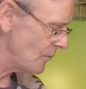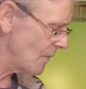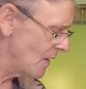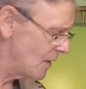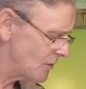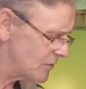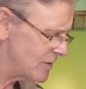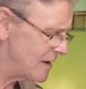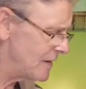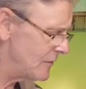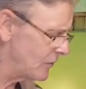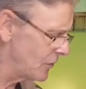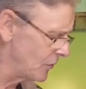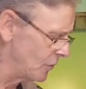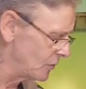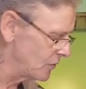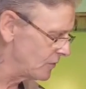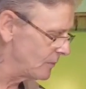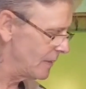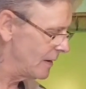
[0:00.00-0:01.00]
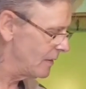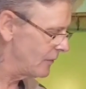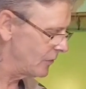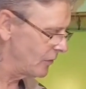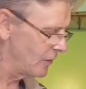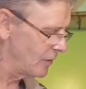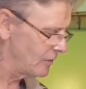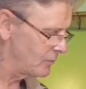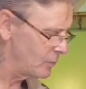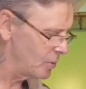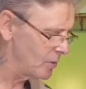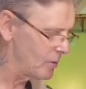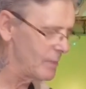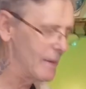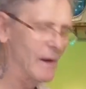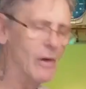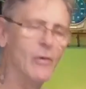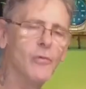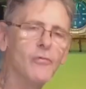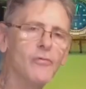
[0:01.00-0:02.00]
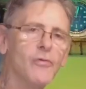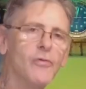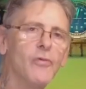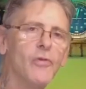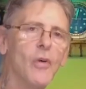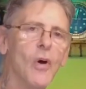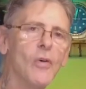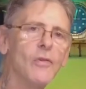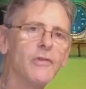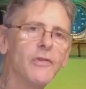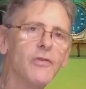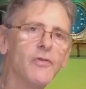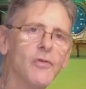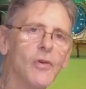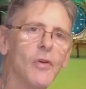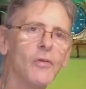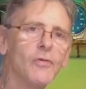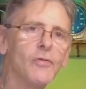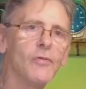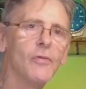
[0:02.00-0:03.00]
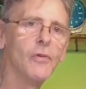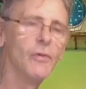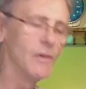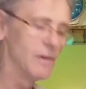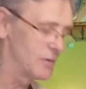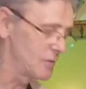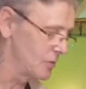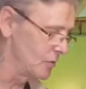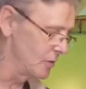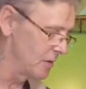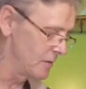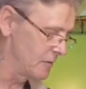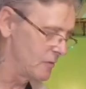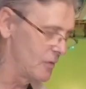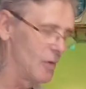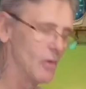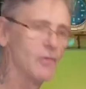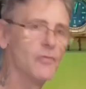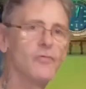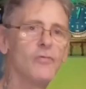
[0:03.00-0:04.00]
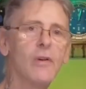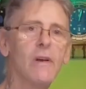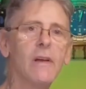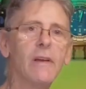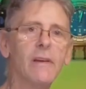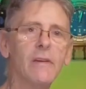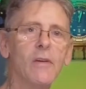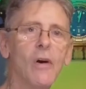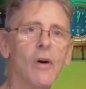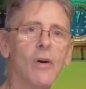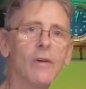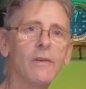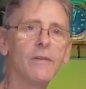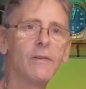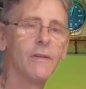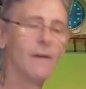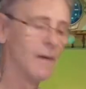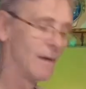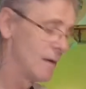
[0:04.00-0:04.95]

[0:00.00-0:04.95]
I sat and thought about it, thought I've put about 190 shots through this gun, it fires really nice,